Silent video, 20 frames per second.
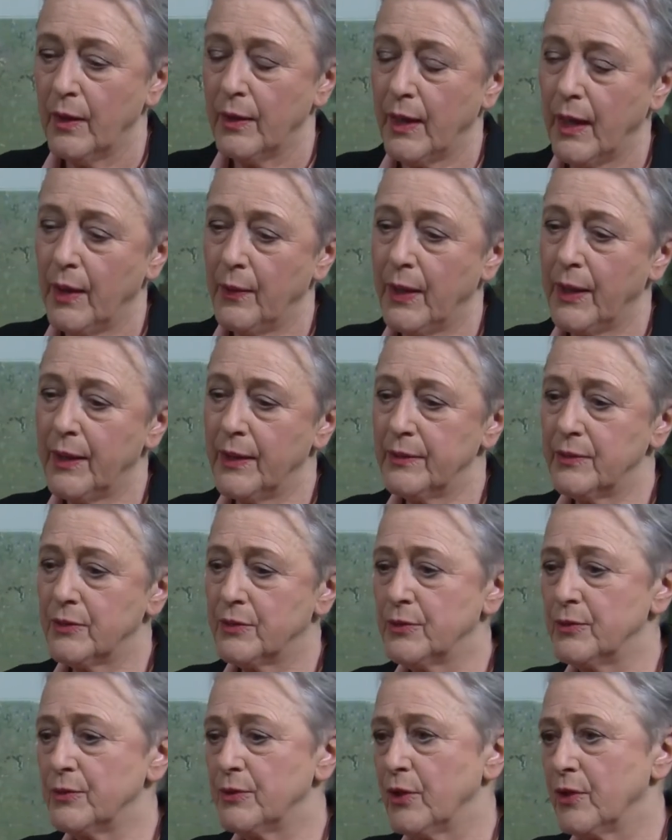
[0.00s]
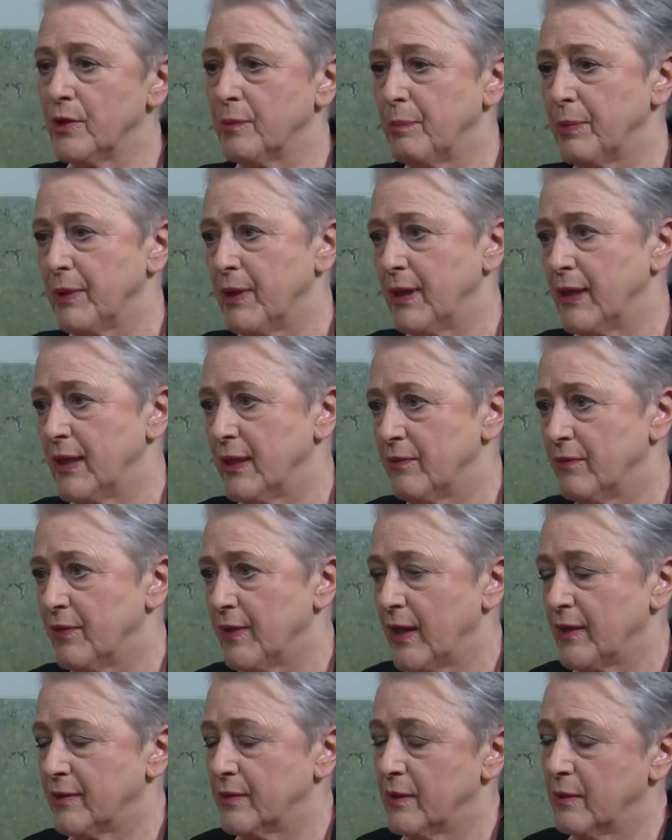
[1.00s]
Now, I do not believe
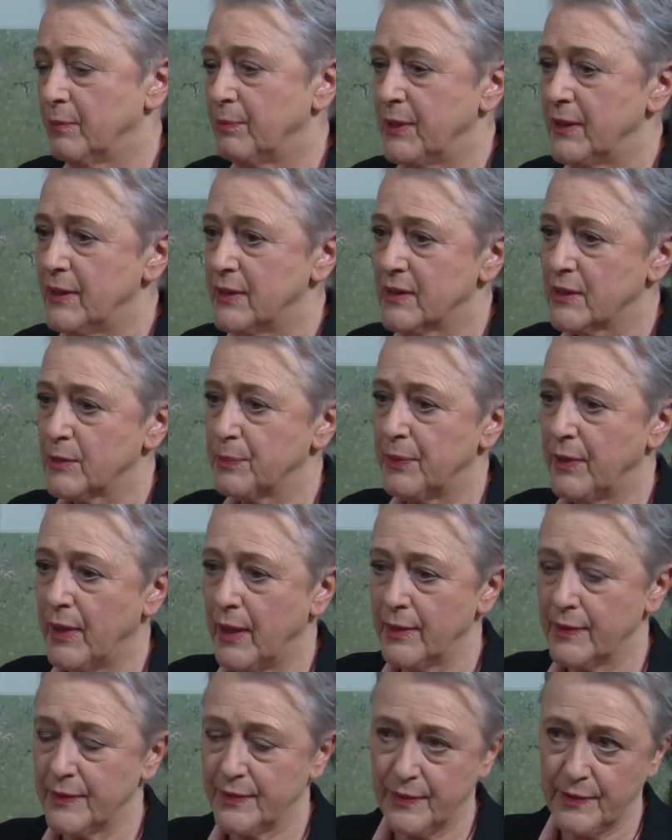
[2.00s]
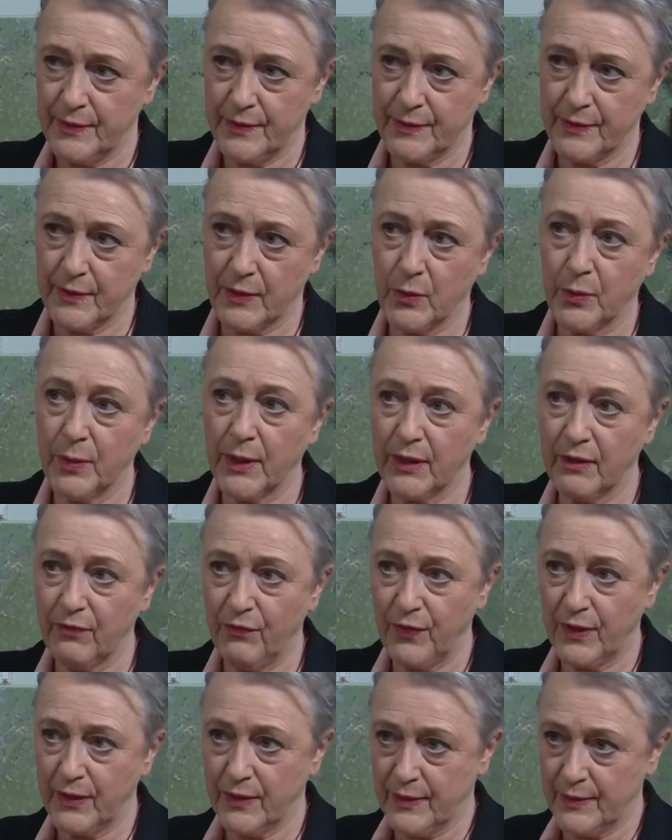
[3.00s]
that the Peace Prize is a quick
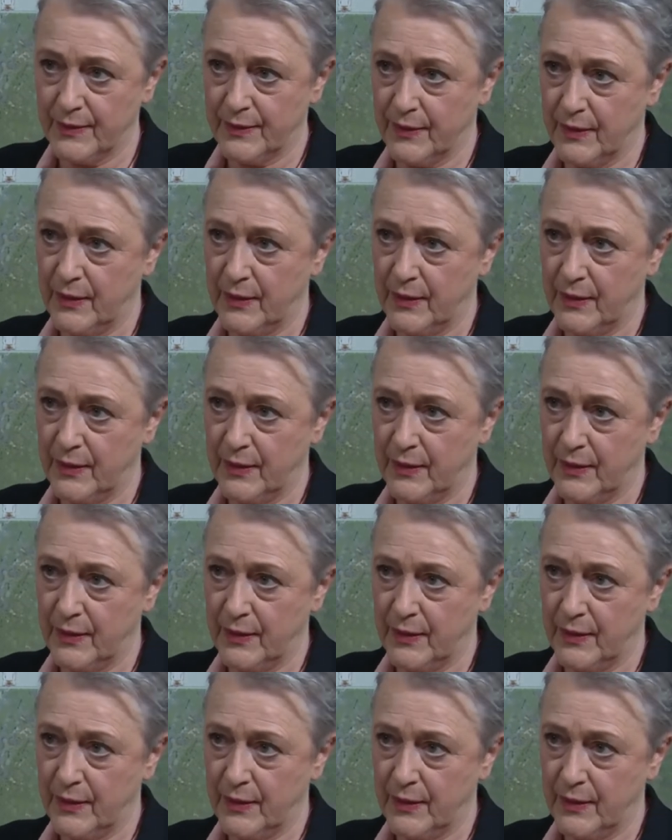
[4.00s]
fix